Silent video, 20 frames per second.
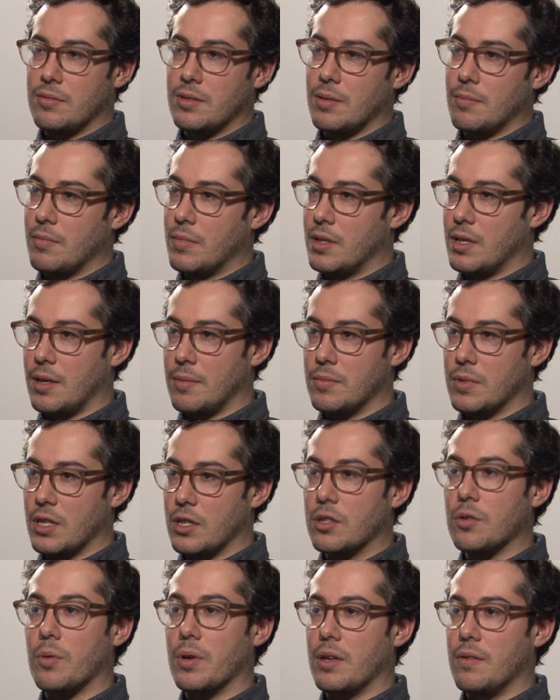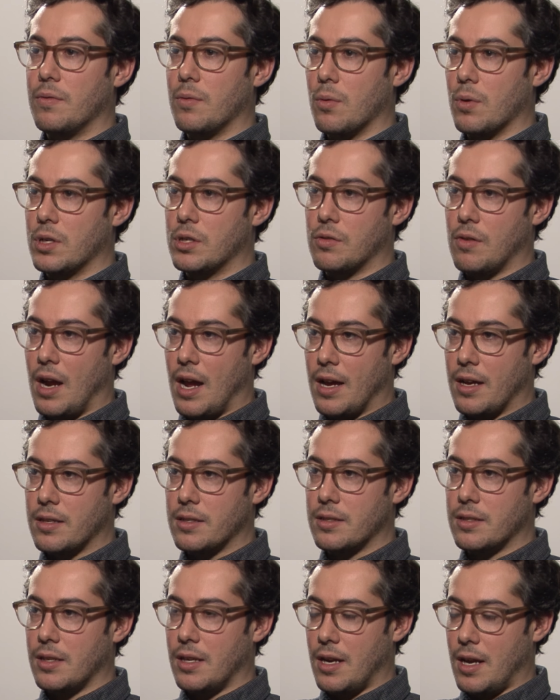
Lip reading: sometimes like 24 tracks,